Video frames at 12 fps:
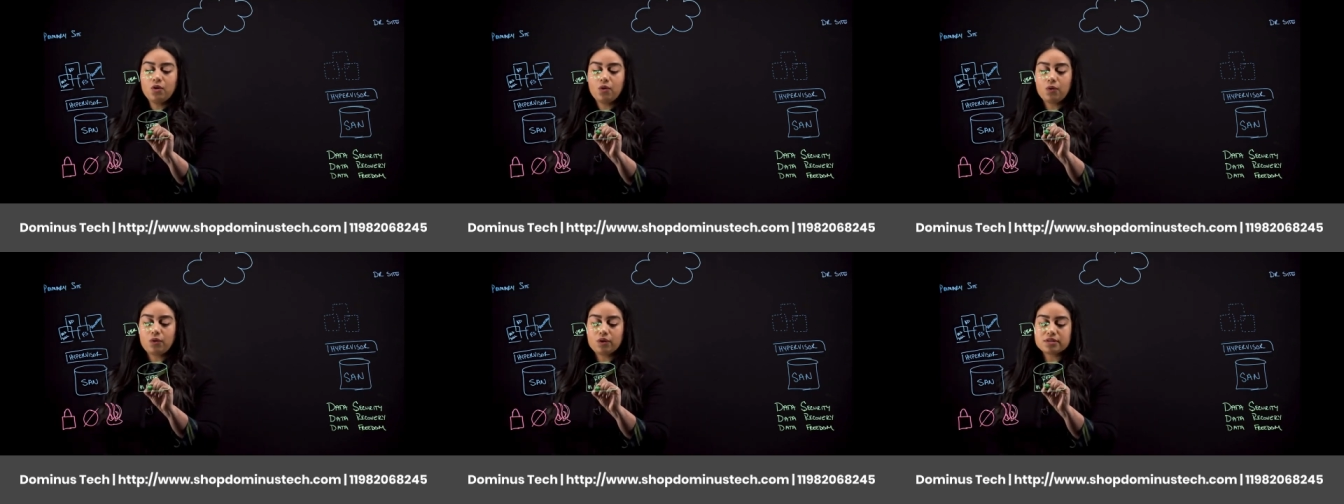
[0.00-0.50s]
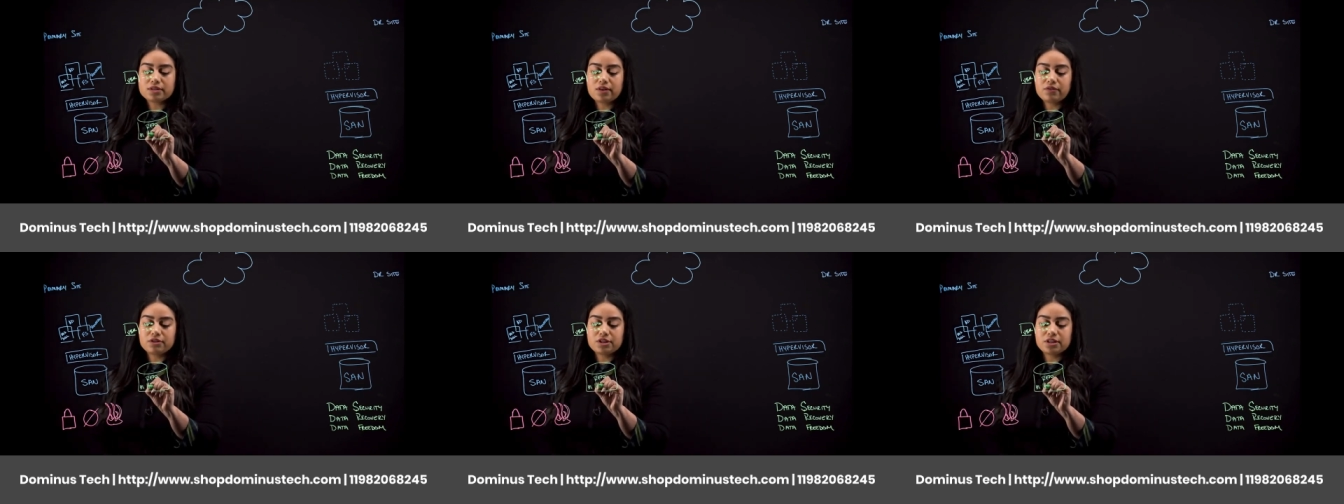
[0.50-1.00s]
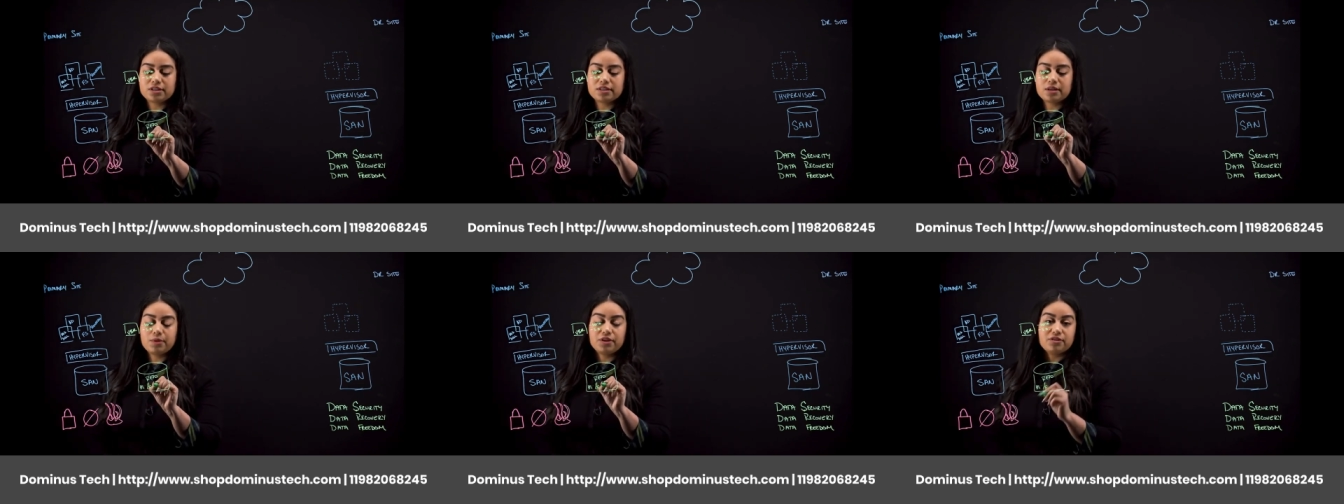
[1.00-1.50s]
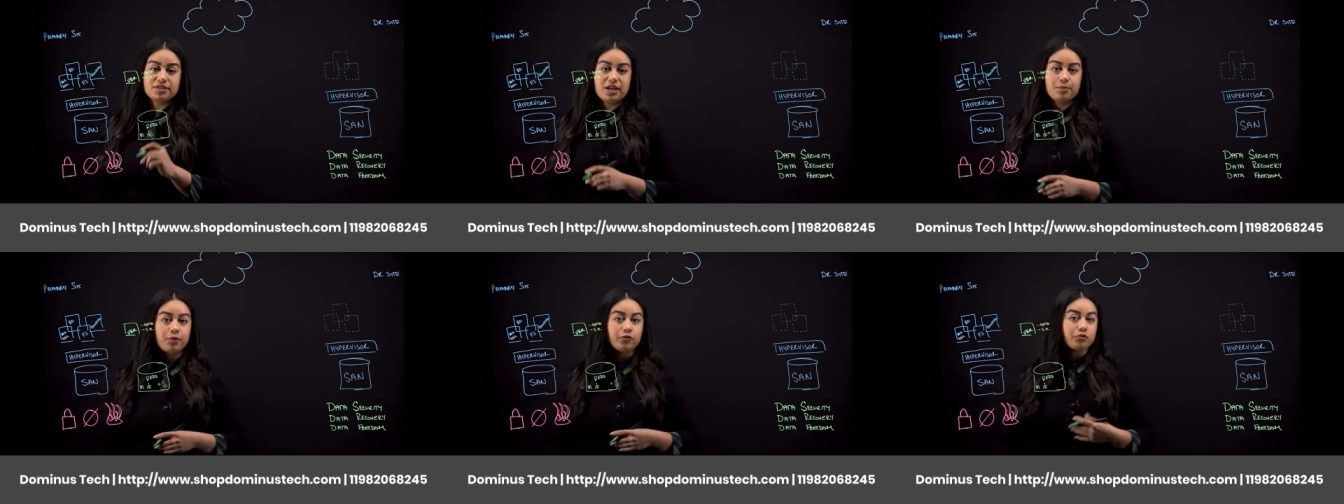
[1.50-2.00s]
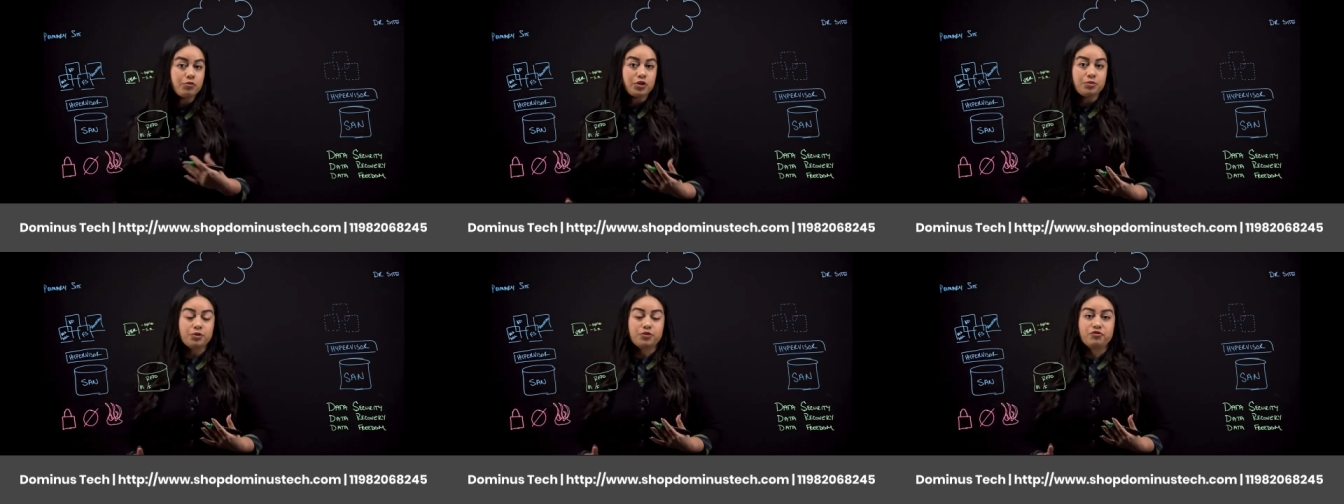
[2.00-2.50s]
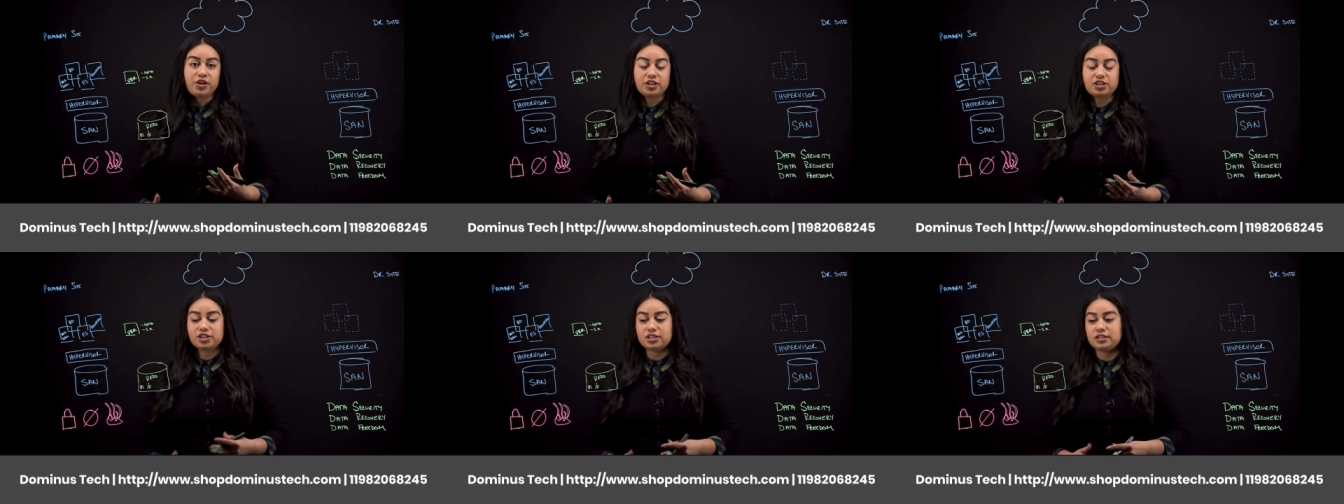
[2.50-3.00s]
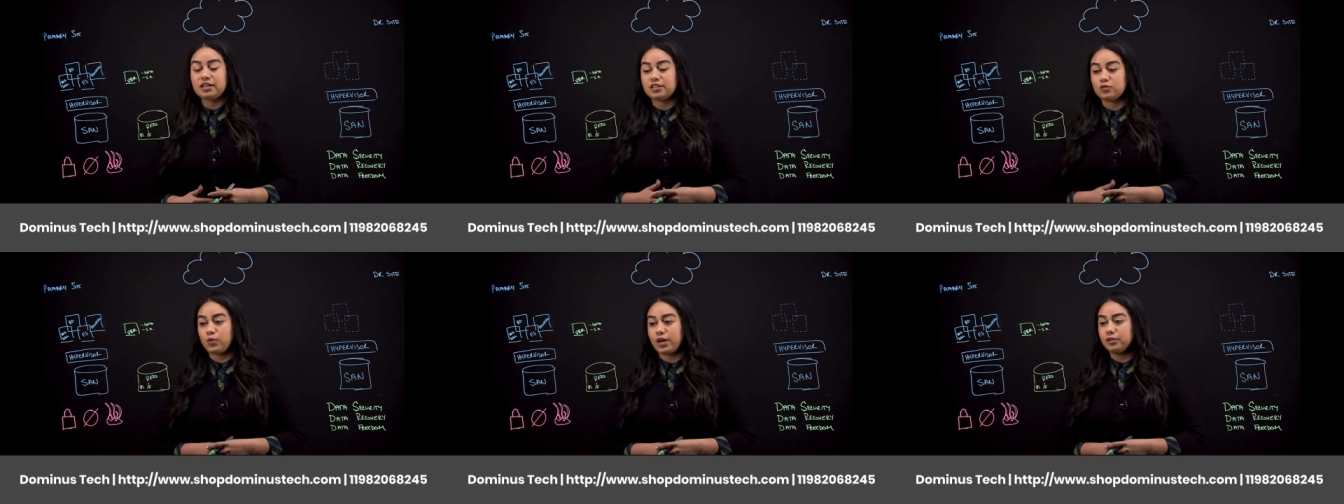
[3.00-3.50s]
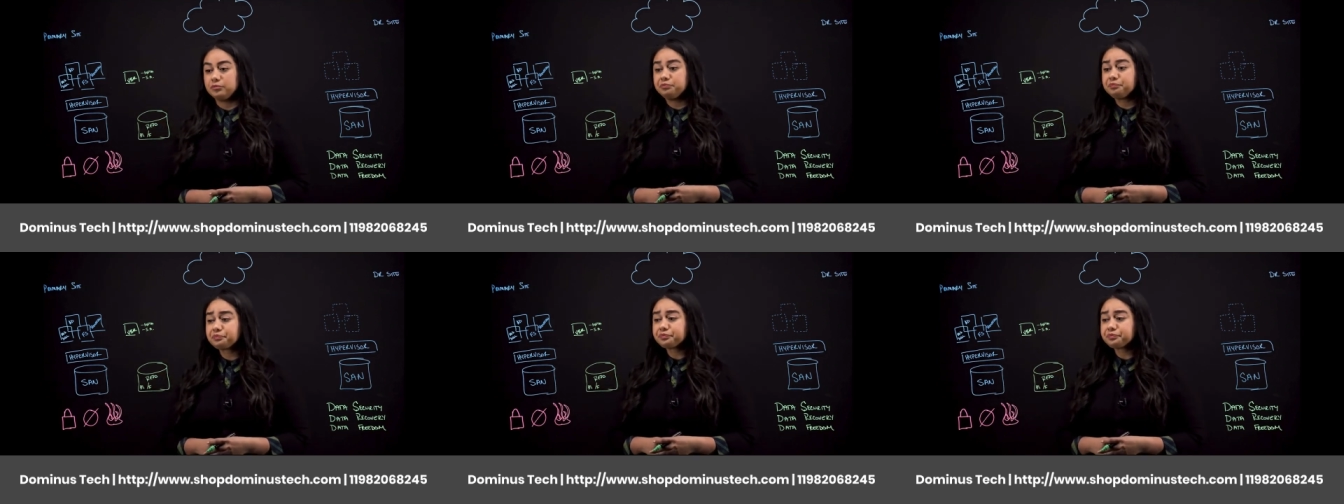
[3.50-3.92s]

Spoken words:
or it's leveraging some other type of immutable function as well.